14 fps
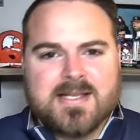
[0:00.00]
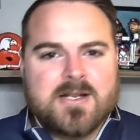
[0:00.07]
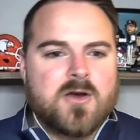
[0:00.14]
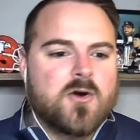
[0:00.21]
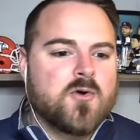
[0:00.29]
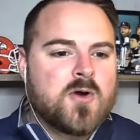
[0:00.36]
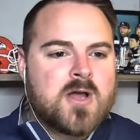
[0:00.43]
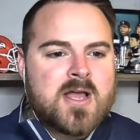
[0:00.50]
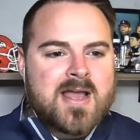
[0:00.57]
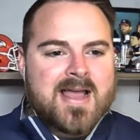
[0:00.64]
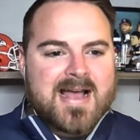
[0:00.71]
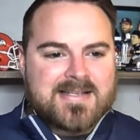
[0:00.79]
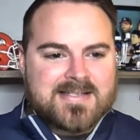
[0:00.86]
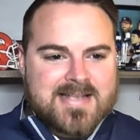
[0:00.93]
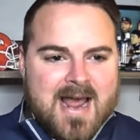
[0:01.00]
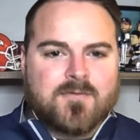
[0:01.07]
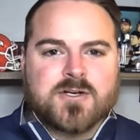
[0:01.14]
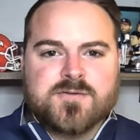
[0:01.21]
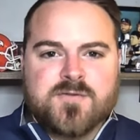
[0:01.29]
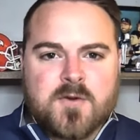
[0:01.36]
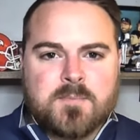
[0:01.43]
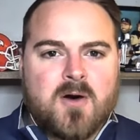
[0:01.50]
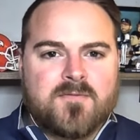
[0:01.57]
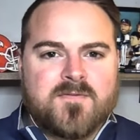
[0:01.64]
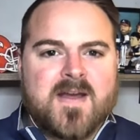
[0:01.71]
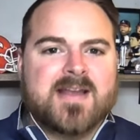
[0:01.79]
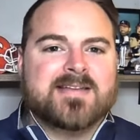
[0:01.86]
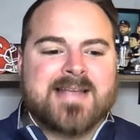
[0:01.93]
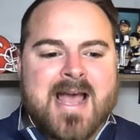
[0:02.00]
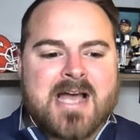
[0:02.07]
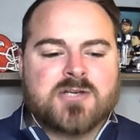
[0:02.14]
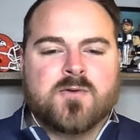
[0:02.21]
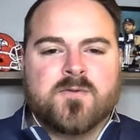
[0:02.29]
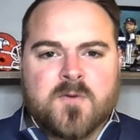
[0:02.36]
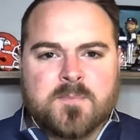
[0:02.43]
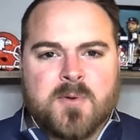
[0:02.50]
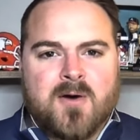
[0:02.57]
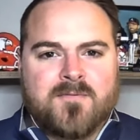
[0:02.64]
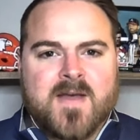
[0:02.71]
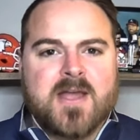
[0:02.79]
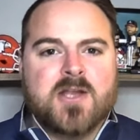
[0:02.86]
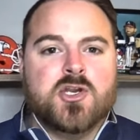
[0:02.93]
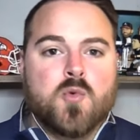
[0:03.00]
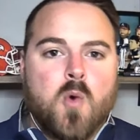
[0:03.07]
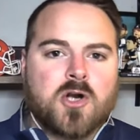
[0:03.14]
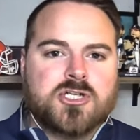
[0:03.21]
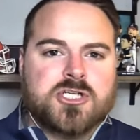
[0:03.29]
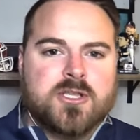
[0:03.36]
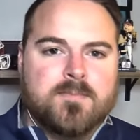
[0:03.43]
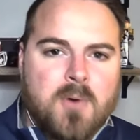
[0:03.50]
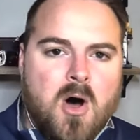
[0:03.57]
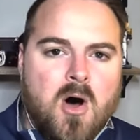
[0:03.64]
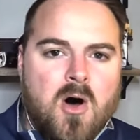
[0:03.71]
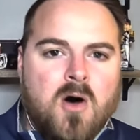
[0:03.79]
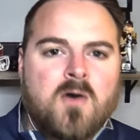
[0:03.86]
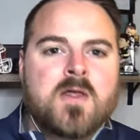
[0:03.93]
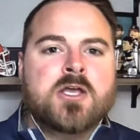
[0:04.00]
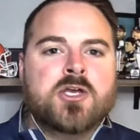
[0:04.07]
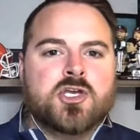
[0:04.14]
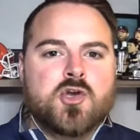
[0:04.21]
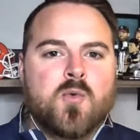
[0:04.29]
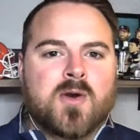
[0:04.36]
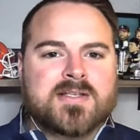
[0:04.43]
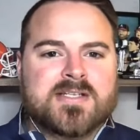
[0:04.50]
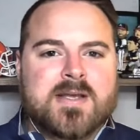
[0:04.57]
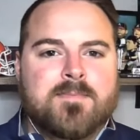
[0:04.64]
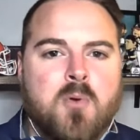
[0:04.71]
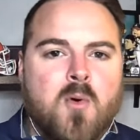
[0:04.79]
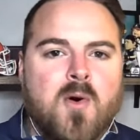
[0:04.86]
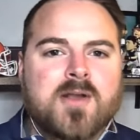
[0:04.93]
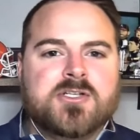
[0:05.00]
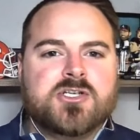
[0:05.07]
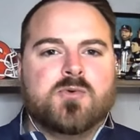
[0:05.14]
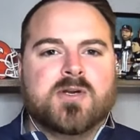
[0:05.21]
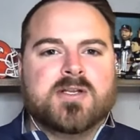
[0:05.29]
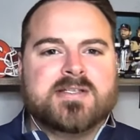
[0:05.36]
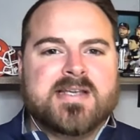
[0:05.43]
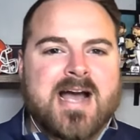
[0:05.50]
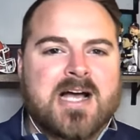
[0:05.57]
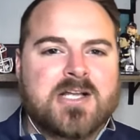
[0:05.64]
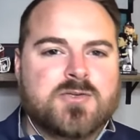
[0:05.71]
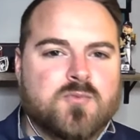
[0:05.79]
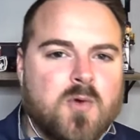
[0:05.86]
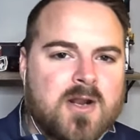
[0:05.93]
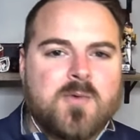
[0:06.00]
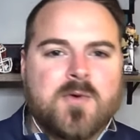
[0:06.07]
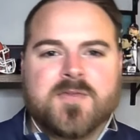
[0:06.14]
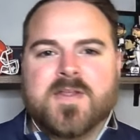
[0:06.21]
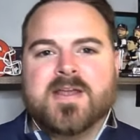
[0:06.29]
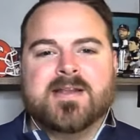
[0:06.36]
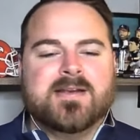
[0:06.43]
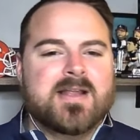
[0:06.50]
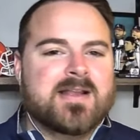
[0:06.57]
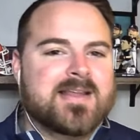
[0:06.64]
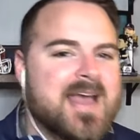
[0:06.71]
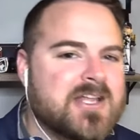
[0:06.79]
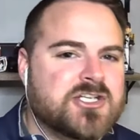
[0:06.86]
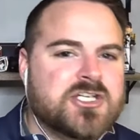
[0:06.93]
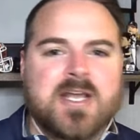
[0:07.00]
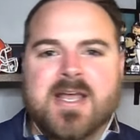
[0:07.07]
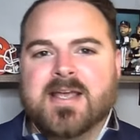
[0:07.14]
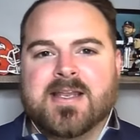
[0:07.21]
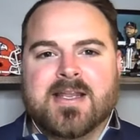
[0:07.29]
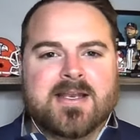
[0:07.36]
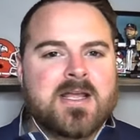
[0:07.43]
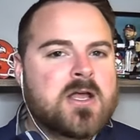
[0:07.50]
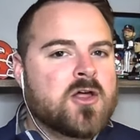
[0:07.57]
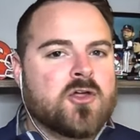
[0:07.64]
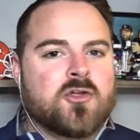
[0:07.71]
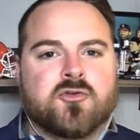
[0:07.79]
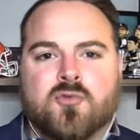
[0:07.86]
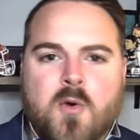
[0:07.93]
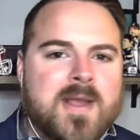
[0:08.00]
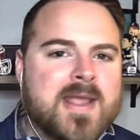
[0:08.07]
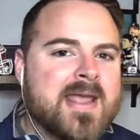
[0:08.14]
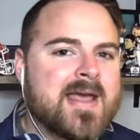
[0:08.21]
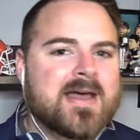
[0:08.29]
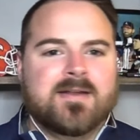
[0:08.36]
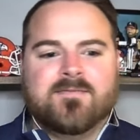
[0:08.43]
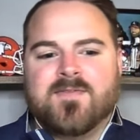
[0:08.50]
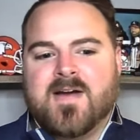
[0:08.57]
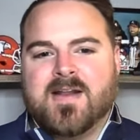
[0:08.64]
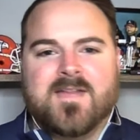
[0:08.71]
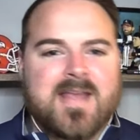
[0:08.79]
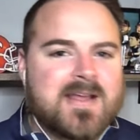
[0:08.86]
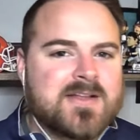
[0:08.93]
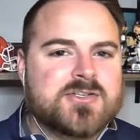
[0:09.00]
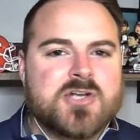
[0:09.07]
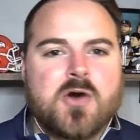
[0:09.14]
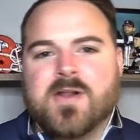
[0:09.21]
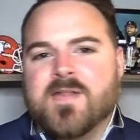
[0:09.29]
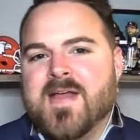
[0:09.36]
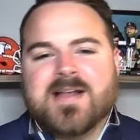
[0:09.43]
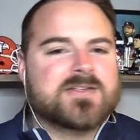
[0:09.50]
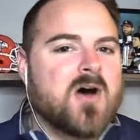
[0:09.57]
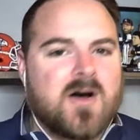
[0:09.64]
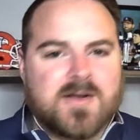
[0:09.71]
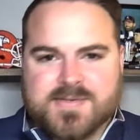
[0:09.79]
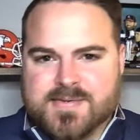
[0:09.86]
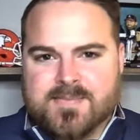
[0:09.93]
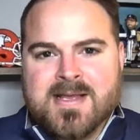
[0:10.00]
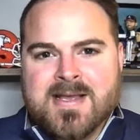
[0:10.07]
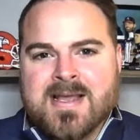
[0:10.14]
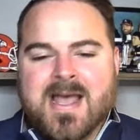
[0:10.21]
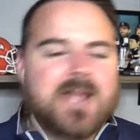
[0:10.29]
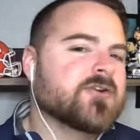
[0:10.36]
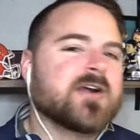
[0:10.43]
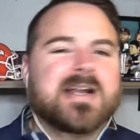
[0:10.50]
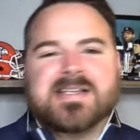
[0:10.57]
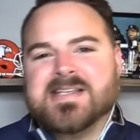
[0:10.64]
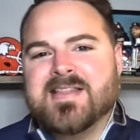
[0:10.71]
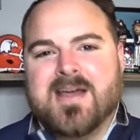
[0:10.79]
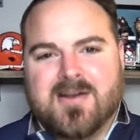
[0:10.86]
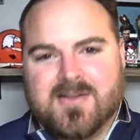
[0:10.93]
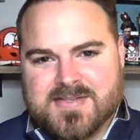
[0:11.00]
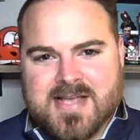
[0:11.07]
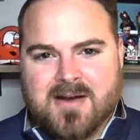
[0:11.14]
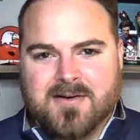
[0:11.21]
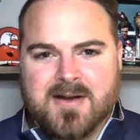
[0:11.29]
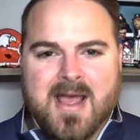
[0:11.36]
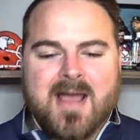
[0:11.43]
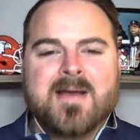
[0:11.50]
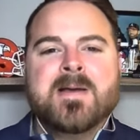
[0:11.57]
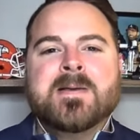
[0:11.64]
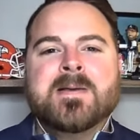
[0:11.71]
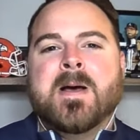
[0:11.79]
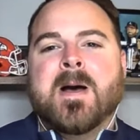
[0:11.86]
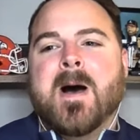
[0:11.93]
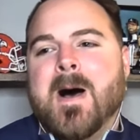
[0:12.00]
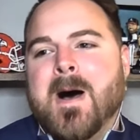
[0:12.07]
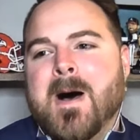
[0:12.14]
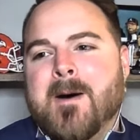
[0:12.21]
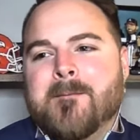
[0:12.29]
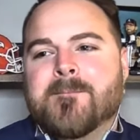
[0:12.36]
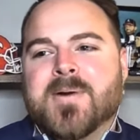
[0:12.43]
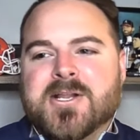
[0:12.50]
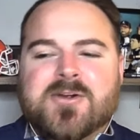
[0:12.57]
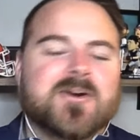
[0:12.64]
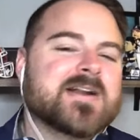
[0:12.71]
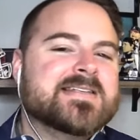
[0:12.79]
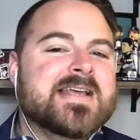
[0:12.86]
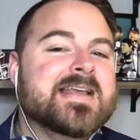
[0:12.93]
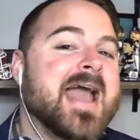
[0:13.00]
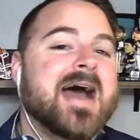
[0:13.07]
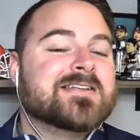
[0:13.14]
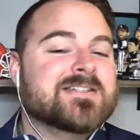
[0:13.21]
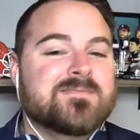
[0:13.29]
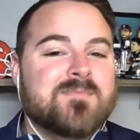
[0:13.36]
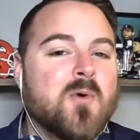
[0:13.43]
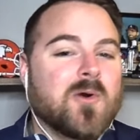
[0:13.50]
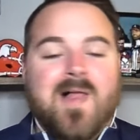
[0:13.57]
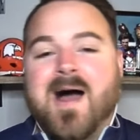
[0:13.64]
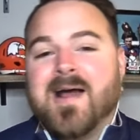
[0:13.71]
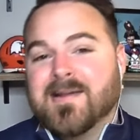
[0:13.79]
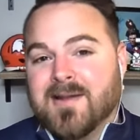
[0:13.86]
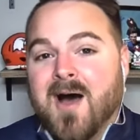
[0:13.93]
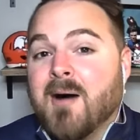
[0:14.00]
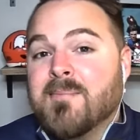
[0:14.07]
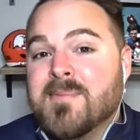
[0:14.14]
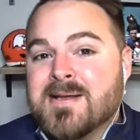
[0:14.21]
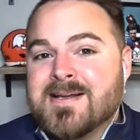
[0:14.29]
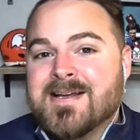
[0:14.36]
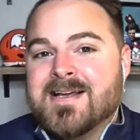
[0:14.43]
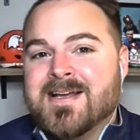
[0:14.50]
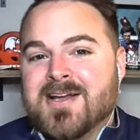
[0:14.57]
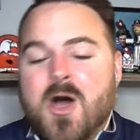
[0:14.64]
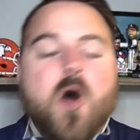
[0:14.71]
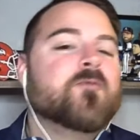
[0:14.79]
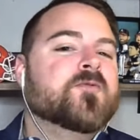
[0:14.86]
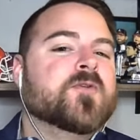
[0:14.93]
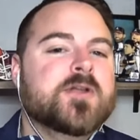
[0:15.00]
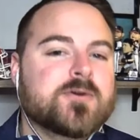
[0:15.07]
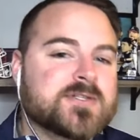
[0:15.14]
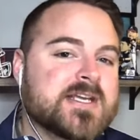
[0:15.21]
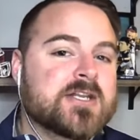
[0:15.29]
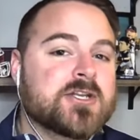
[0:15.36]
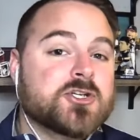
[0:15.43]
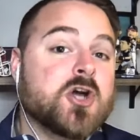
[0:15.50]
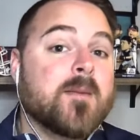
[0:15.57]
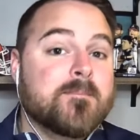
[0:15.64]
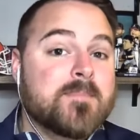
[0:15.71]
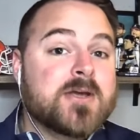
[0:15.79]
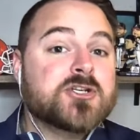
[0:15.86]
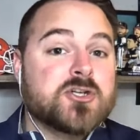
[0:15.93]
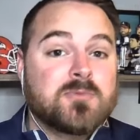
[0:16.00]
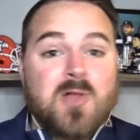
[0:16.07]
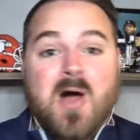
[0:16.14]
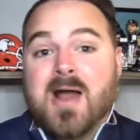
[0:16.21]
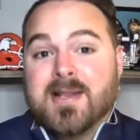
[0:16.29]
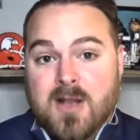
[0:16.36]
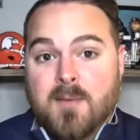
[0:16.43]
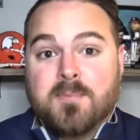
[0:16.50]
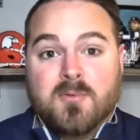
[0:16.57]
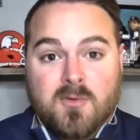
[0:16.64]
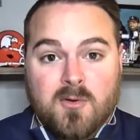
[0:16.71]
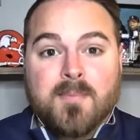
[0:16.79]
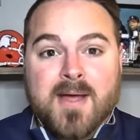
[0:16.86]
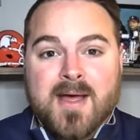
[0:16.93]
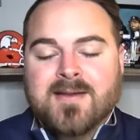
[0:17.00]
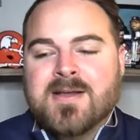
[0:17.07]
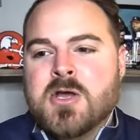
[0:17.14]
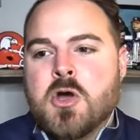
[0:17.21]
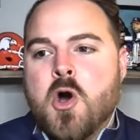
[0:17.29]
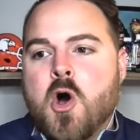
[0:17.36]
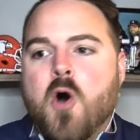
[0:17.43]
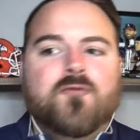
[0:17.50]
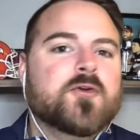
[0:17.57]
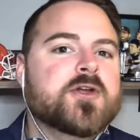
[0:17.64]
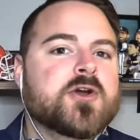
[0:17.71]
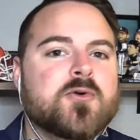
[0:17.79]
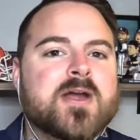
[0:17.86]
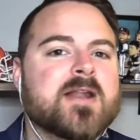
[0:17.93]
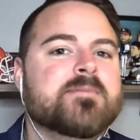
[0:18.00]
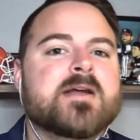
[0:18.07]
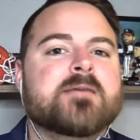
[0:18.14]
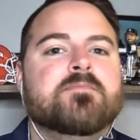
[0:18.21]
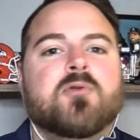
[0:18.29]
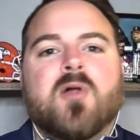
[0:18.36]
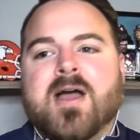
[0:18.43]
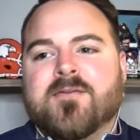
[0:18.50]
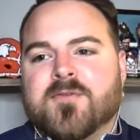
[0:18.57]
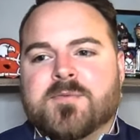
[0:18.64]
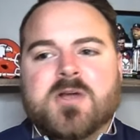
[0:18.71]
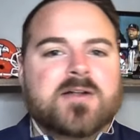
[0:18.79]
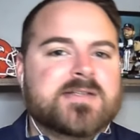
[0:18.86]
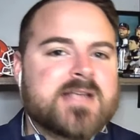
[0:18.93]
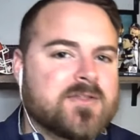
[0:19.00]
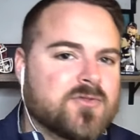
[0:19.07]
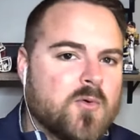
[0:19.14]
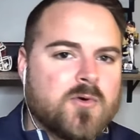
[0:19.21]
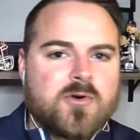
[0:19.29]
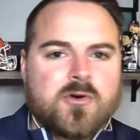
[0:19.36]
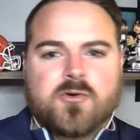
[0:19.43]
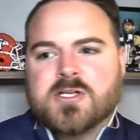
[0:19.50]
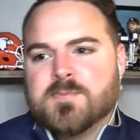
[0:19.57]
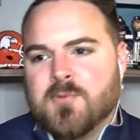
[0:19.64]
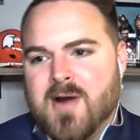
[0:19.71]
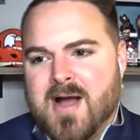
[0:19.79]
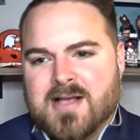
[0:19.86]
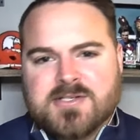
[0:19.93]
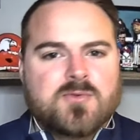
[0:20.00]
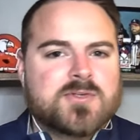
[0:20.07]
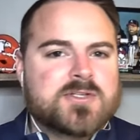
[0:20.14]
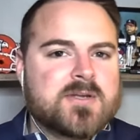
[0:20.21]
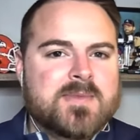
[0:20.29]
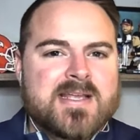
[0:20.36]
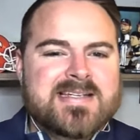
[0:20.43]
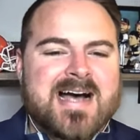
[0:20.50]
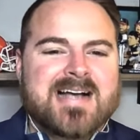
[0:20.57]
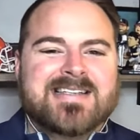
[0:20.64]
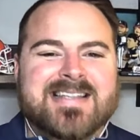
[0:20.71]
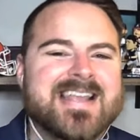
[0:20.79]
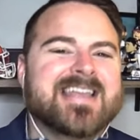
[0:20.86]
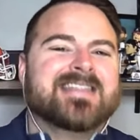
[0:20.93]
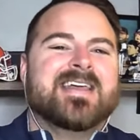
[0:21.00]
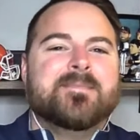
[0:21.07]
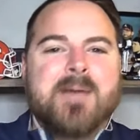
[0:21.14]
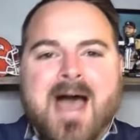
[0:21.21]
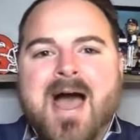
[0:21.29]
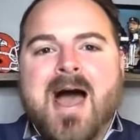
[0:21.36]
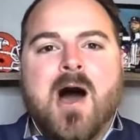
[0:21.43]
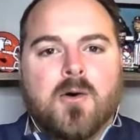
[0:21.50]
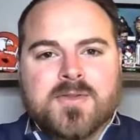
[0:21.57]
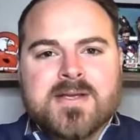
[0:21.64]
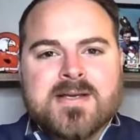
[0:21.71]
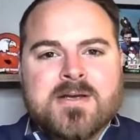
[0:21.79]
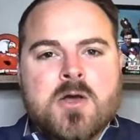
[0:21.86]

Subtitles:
I know as an average football fan, as a casual football fan, you watch the ball, you want to see points, you want to see guys running with it and catching it and throwing it and finding the end zone, and that's awesome. And you're going to see that on Saturday. But you're going to see Gasson Moore lighted up. Hopefully you'll see Deshaun Bishop lighted up a little bit. Hopefully you'll get a big play from Dante Thornton or Chris Brazel or some of these guys and get them out.